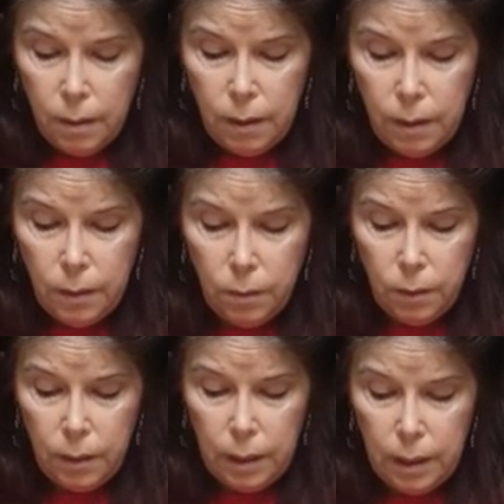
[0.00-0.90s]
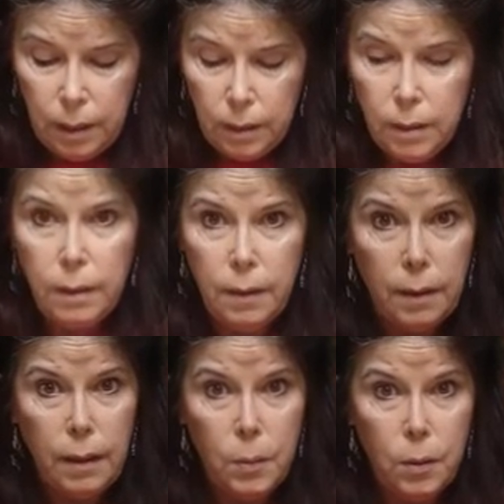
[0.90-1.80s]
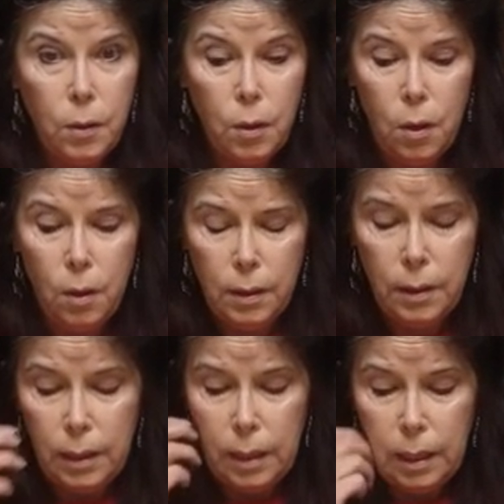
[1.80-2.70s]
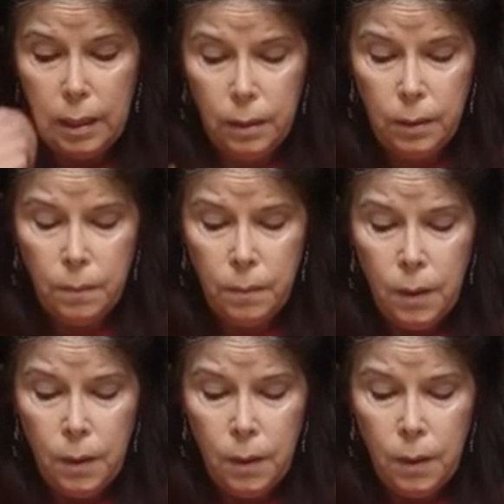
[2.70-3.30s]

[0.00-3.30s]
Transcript: these little things, and I think that's what they're called, is things,